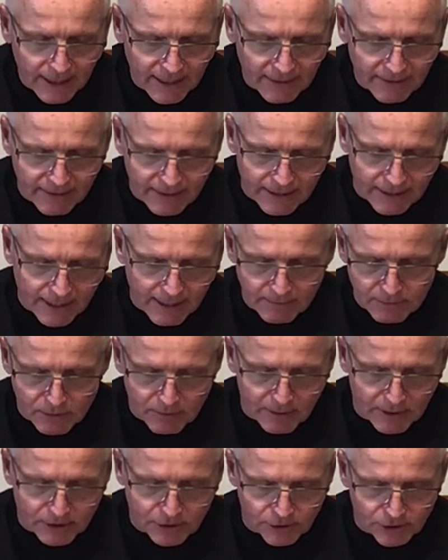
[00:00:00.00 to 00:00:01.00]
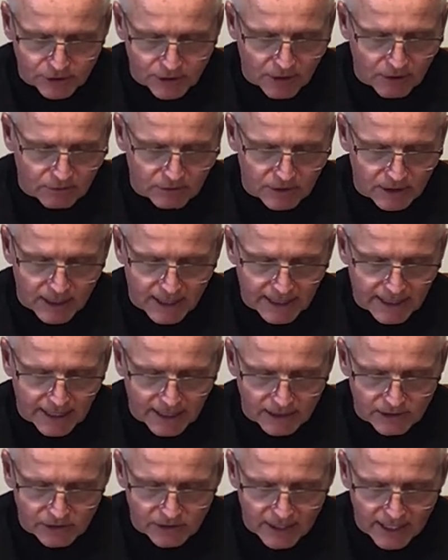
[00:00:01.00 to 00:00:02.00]
And then it names a bunch of stones that I
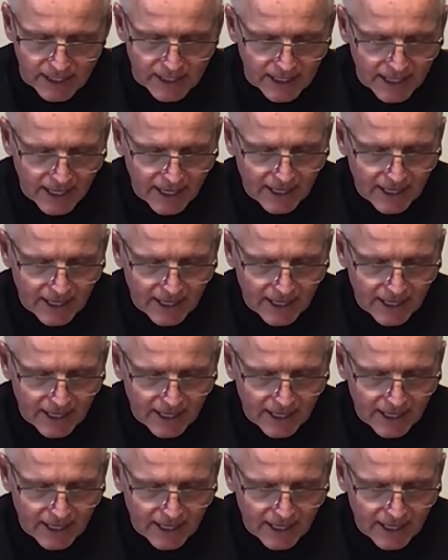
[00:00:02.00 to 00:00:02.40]
can't say.